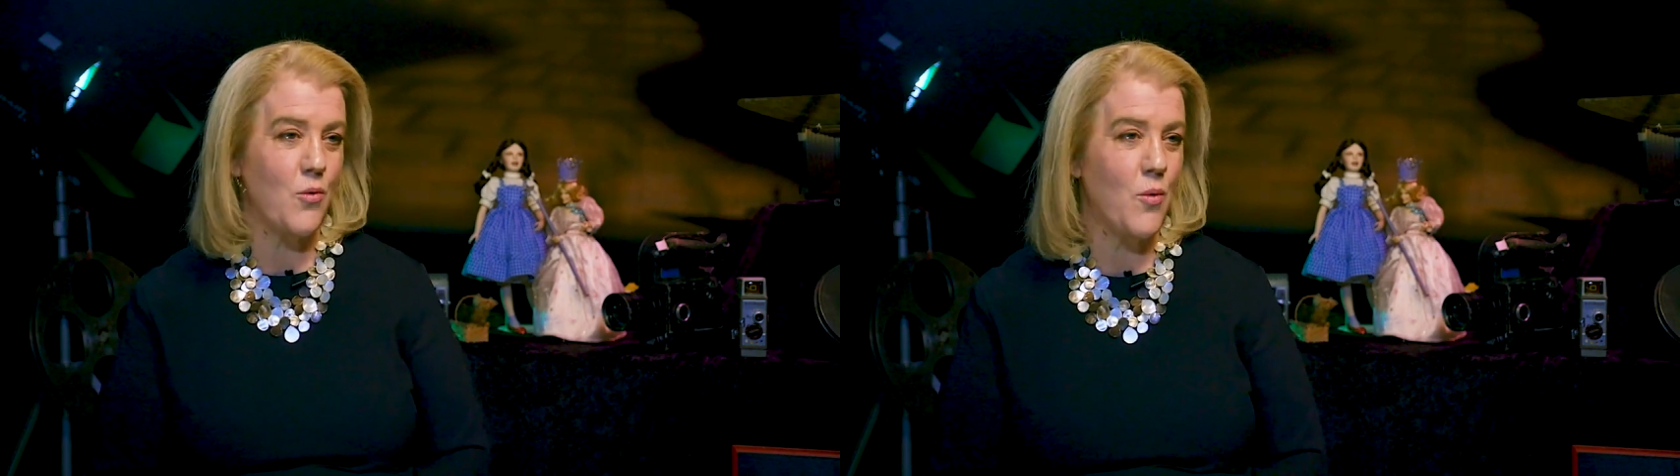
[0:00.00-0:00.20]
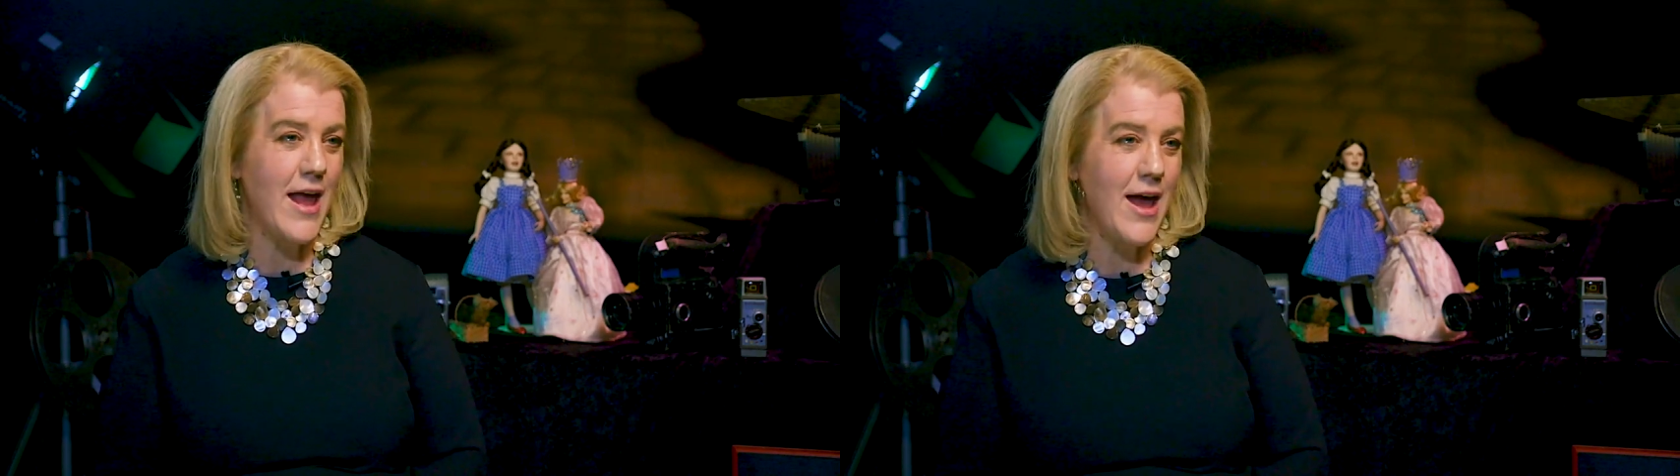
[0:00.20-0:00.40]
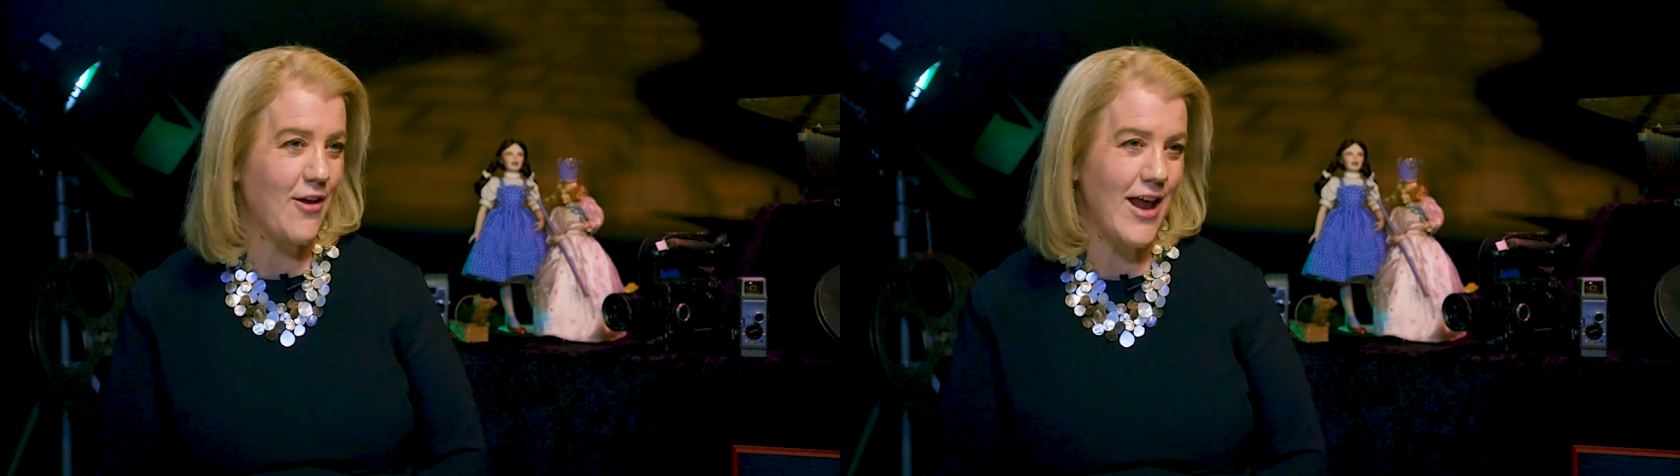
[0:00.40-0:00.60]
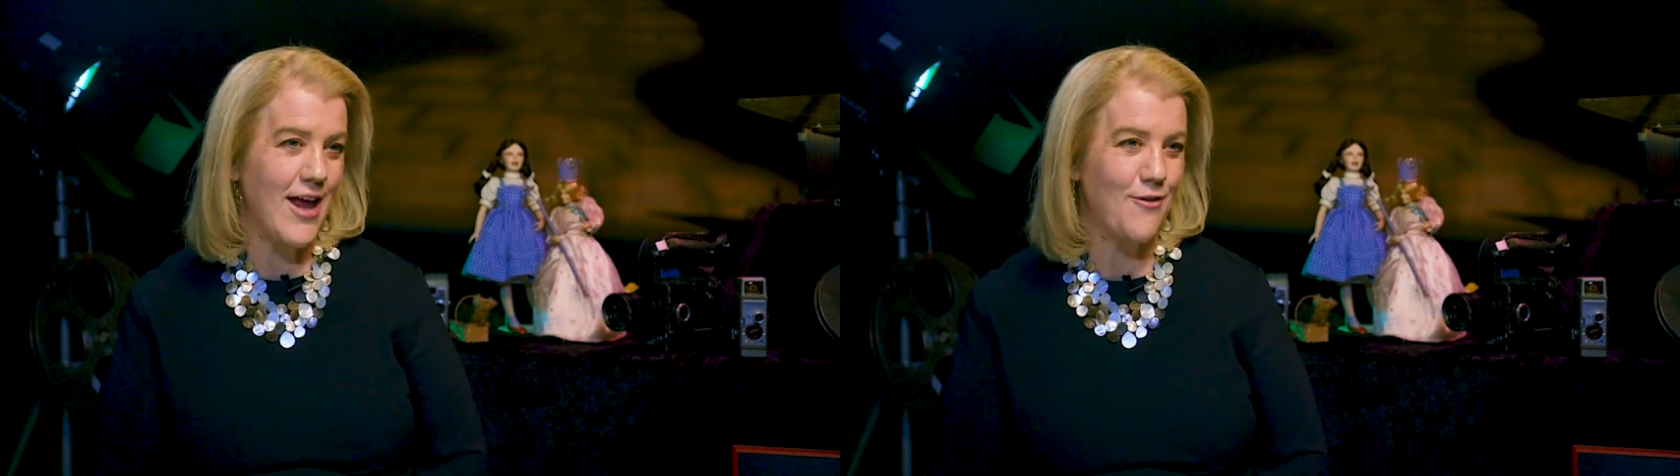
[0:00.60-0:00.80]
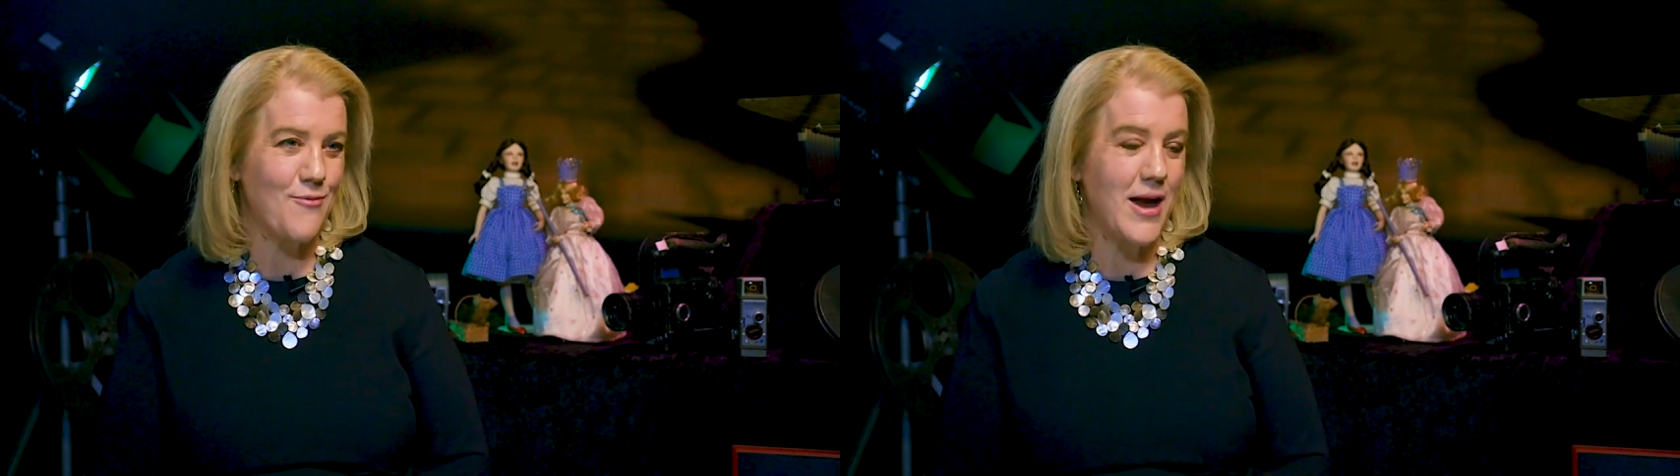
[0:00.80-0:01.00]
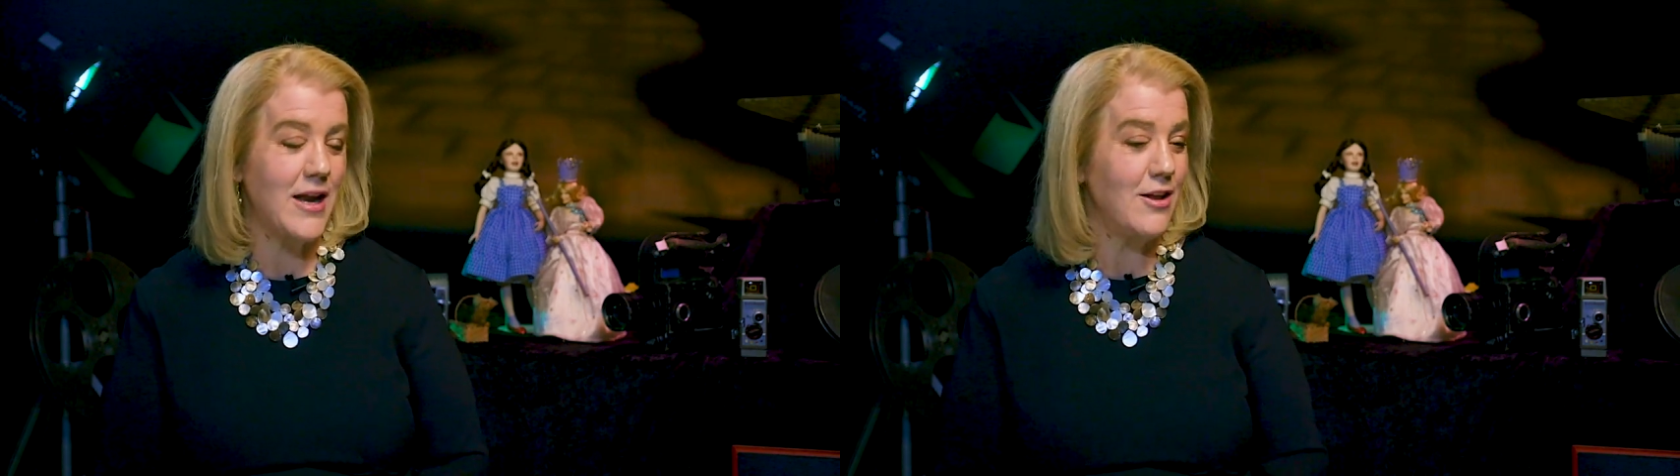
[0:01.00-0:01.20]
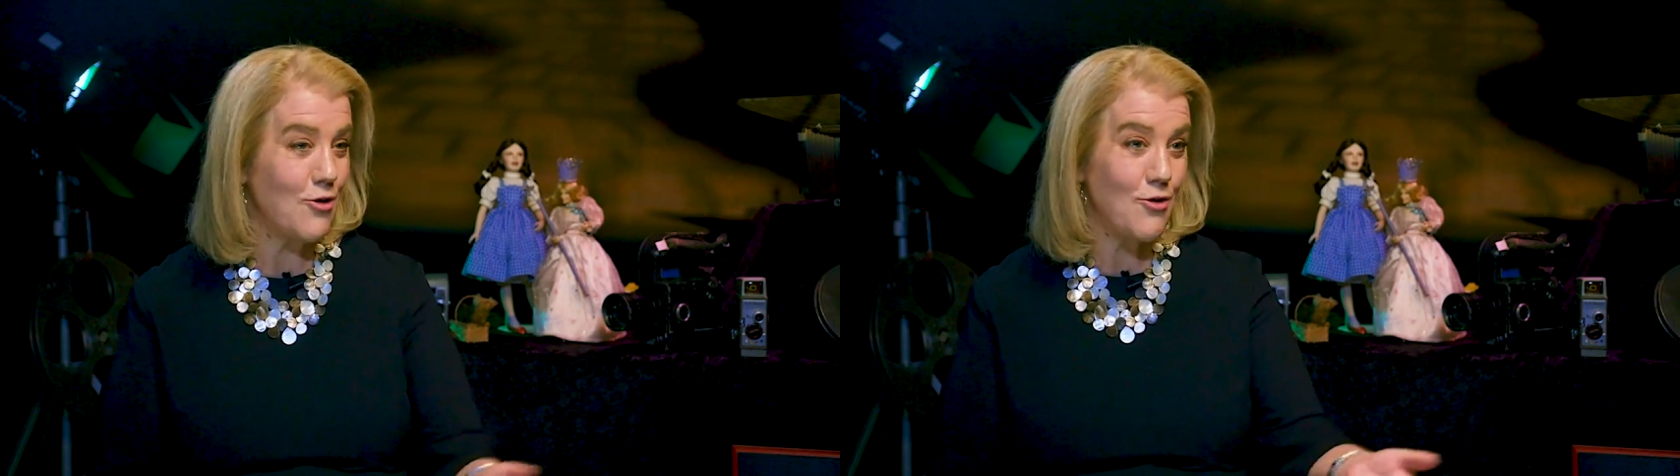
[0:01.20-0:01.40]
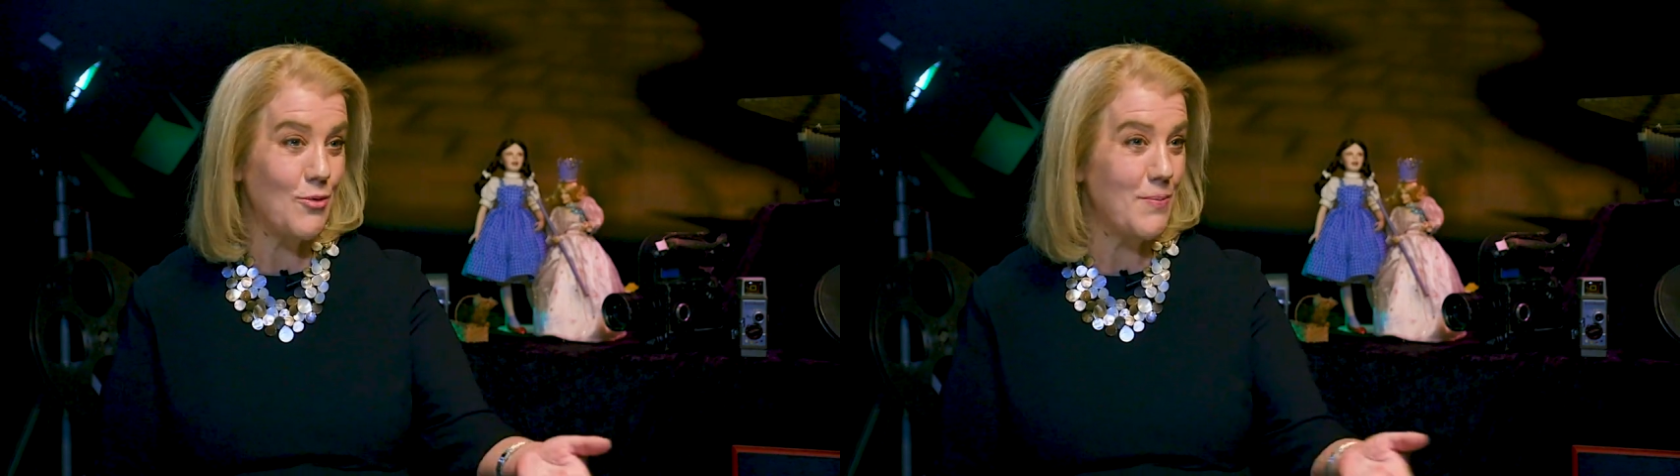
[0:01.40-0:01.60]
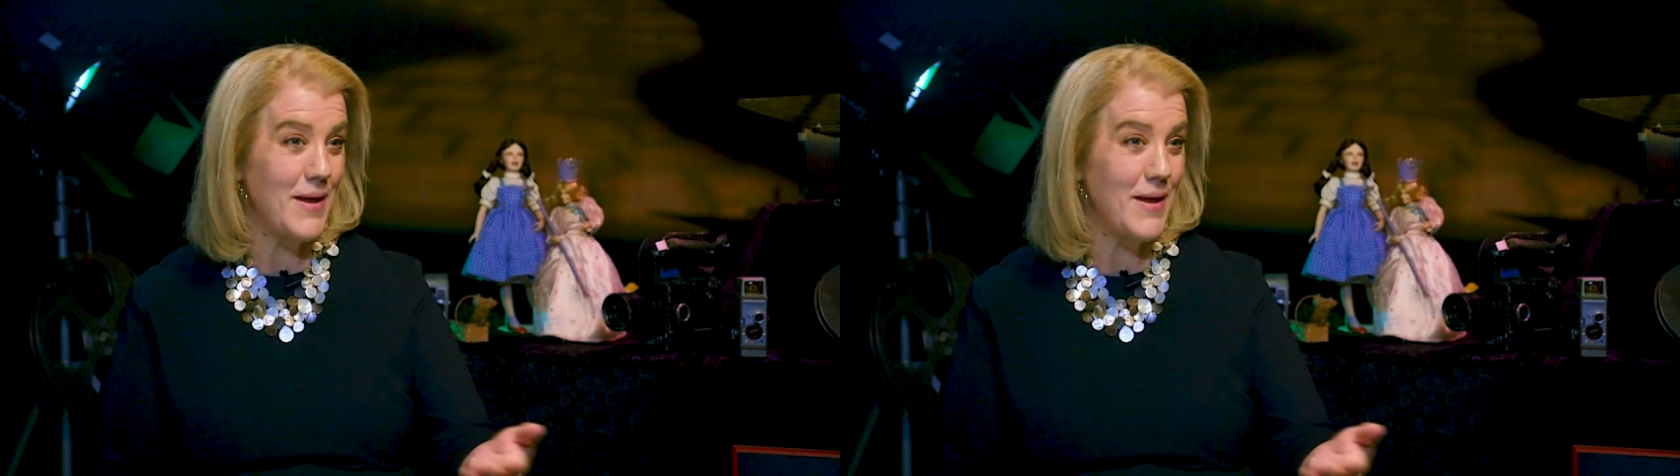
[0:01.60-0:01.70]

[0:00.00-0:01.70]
are way out ahead of mine and yours will